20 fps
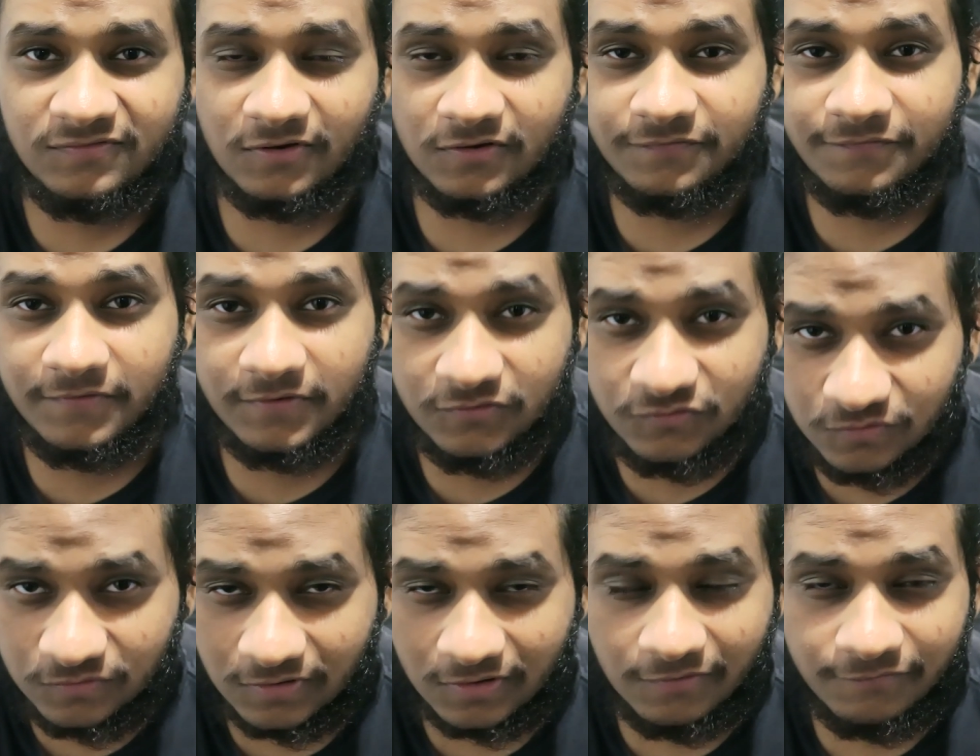Just
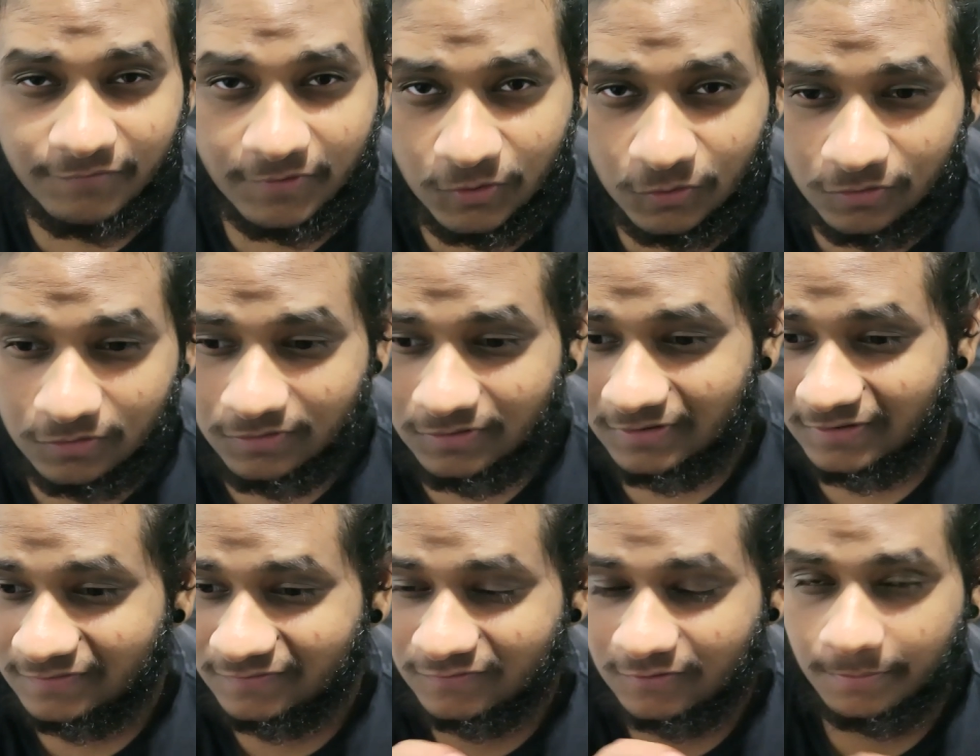finished shooting a video.
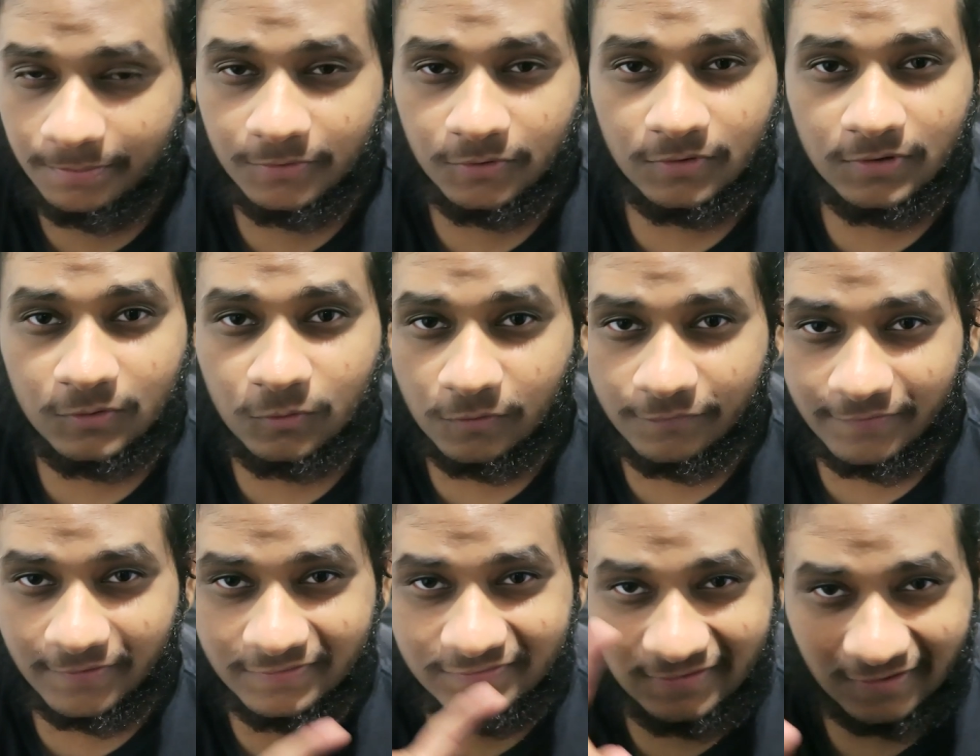It's uploaded
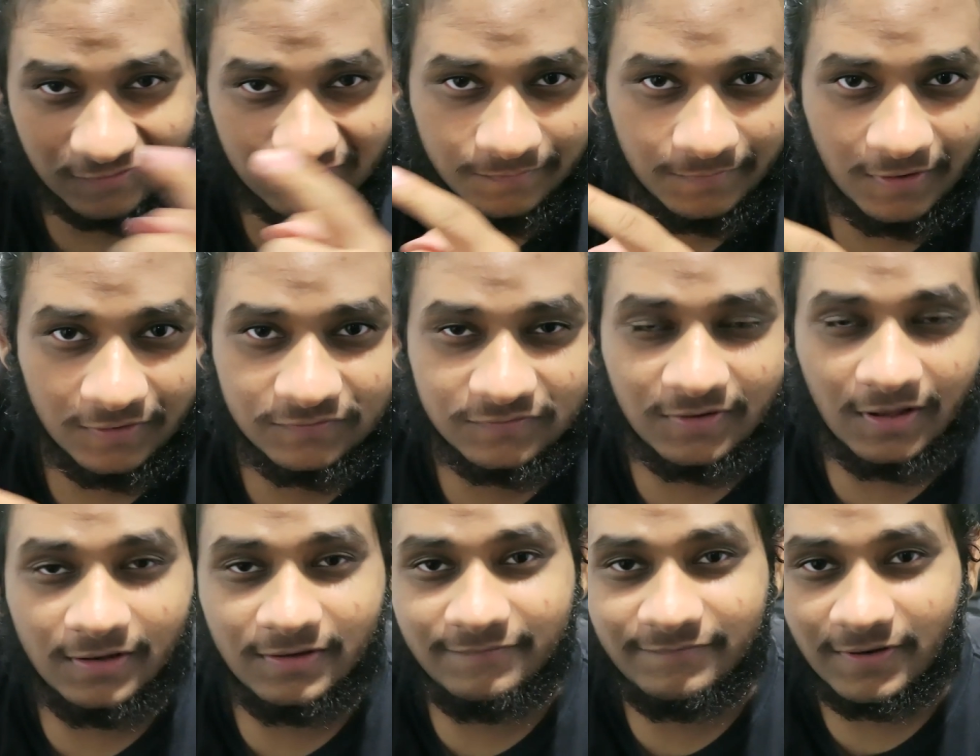over on T three C
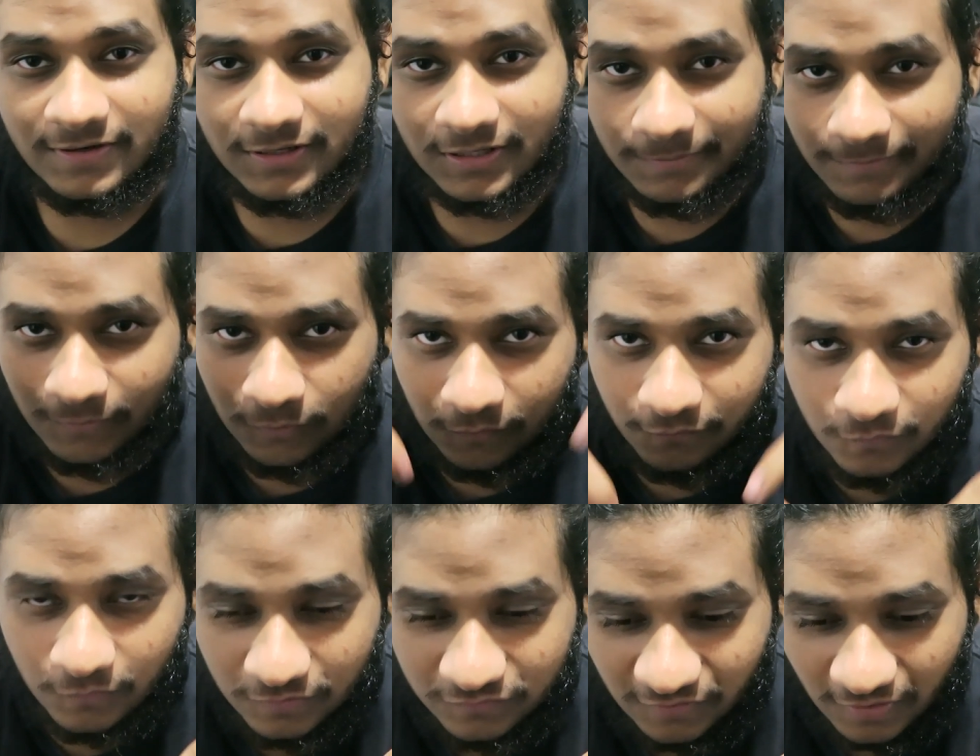H S M A S H, so I'll leave that link below
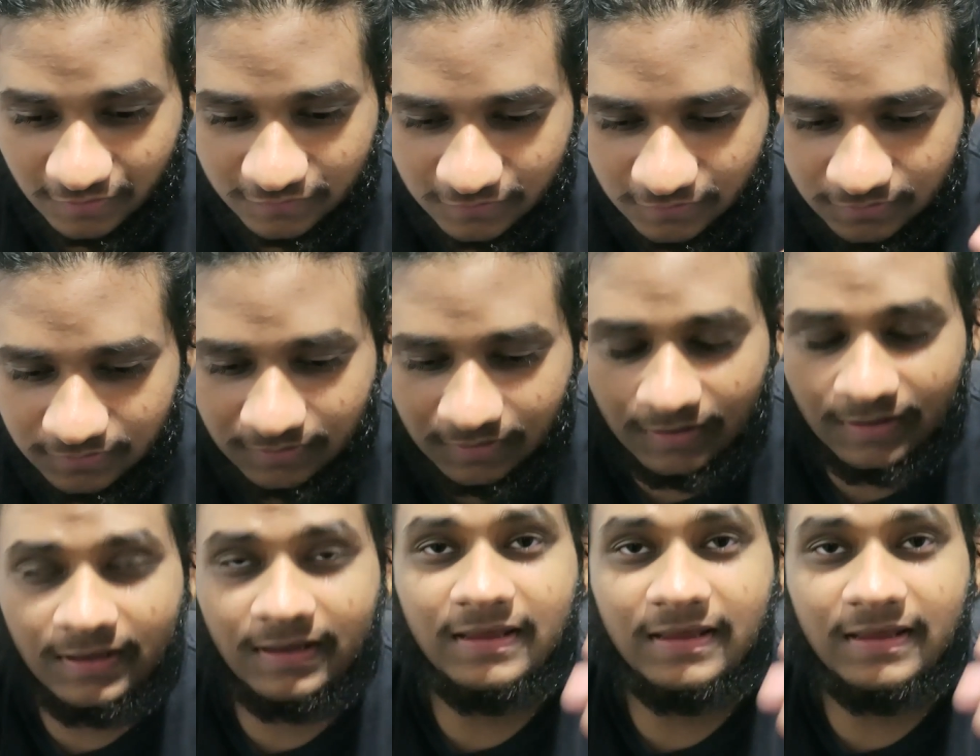if you want to check it out.